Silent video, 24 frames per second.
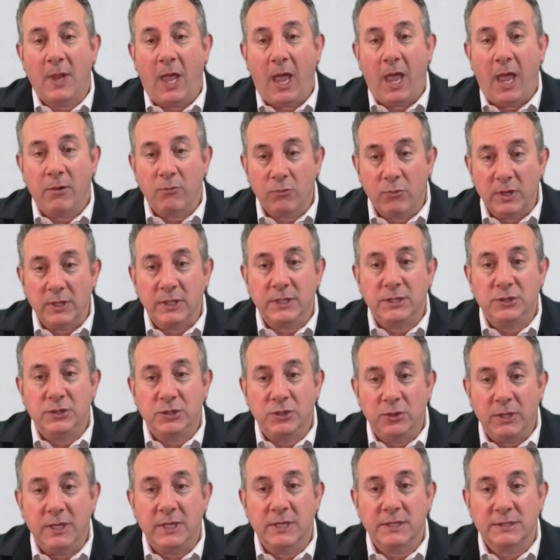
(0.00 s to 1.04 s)
And really,
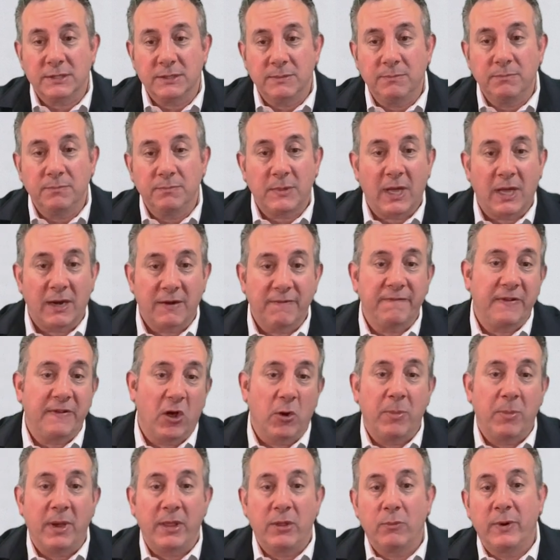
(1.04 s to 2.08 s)
Judaism kind of fell by the